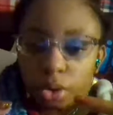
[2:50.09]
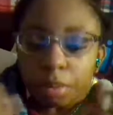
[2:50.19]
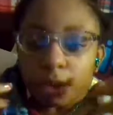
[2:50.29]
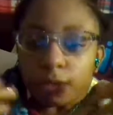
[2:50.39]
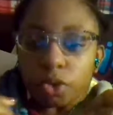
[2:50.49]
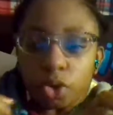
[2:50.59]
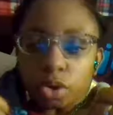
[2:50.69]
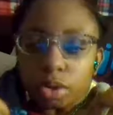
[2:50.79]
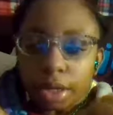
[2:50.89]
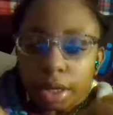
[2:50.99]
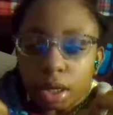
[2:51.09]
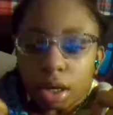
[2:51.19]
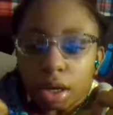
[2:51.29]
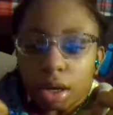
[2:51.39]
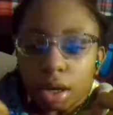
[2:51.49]
But if you're like
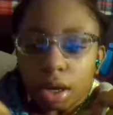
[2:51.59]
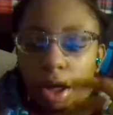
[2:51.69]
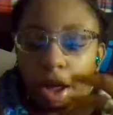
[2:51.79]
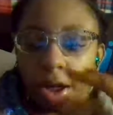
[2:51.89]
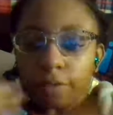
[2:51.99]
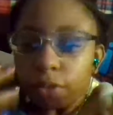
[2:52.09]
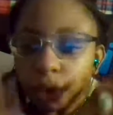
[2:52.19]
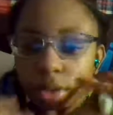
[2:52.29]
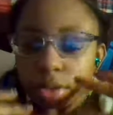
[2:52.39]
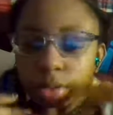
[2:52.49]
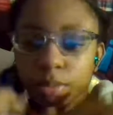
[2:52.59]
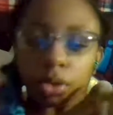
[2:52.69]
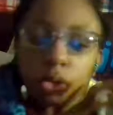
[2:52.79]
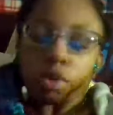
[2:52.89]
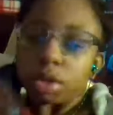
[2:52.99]
half friends,
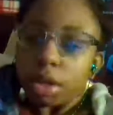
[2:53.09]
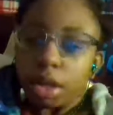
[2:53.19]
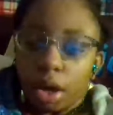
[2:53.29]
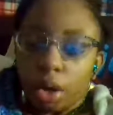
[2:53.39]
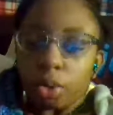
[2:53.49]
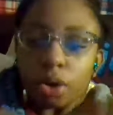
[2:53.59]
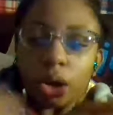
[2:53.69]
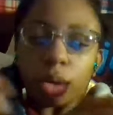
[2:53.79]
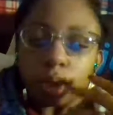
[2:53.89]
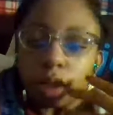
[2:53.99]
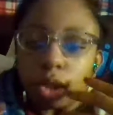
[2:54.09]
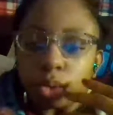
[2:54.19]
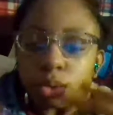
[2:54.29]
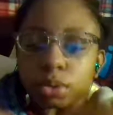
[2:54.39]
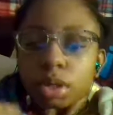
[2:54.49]
meaning you just hang out, you're not really
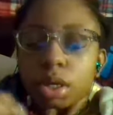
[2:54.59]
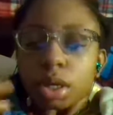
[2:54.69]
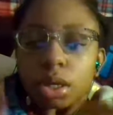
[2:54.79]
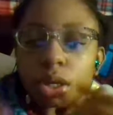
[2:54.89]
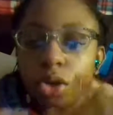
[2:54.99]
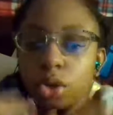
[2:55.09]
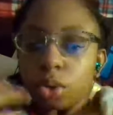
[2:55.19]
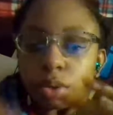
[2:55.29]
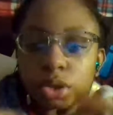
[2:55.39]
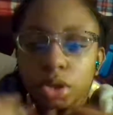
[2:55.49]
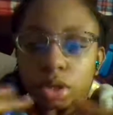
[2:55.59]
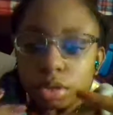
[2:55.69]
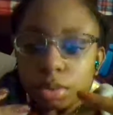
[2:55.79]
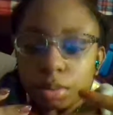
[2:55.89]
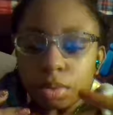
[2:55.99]
close, and you don't really trust
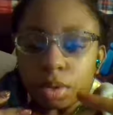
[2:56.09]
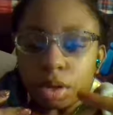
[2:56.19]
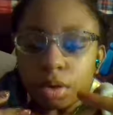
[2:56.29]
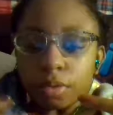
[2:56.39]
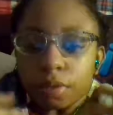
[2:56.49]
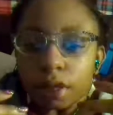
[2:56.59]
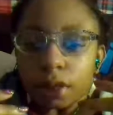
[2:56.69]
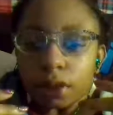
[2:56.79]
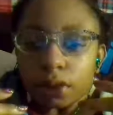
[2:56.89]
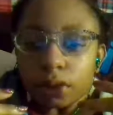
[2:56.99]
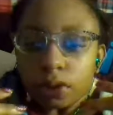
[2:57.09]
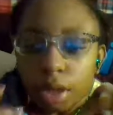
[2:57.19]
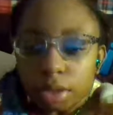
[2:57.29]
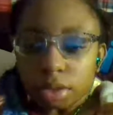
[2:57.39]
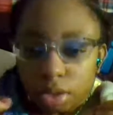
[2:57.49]
them enough, like
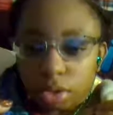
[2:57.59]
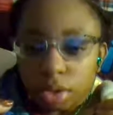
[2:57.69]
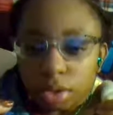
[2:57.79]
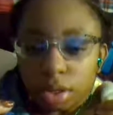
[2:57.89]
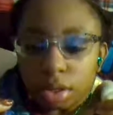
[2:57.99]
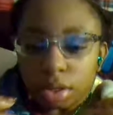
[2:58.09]
that's not a good thing.